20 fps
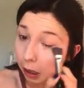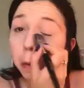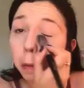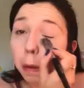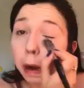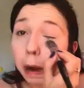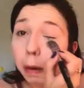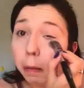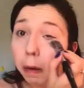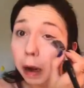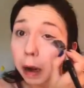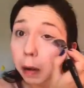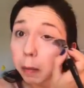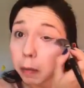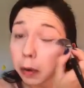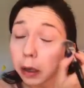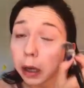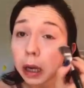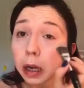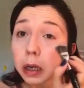Oh wow,
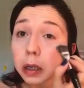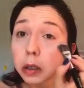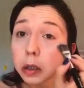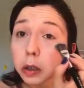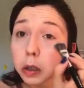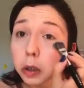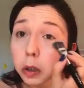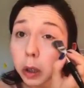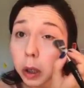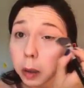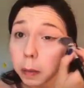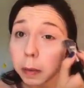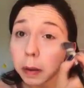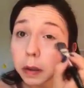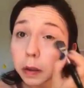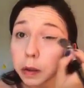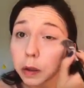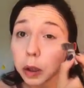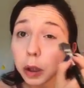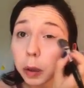I'm looking
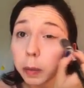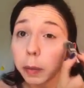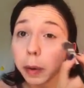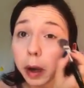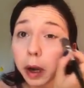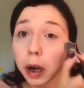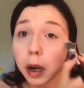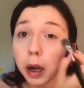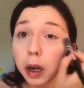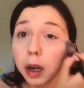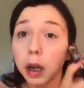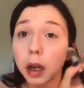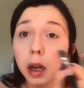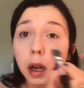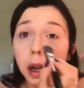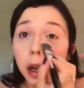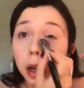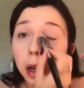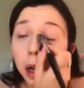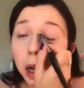super
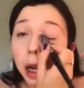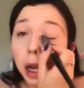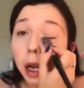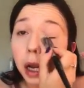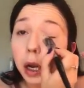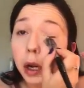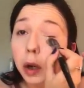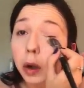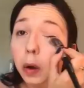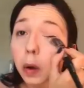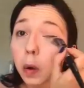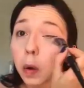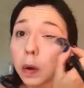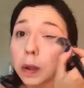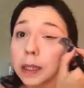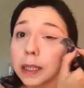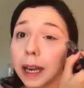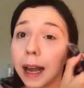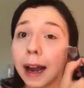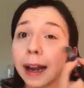
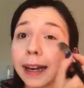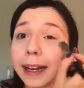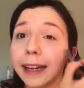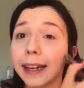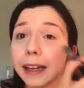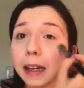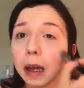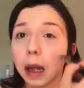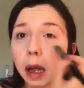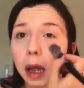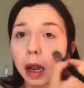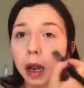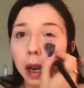ghost-like.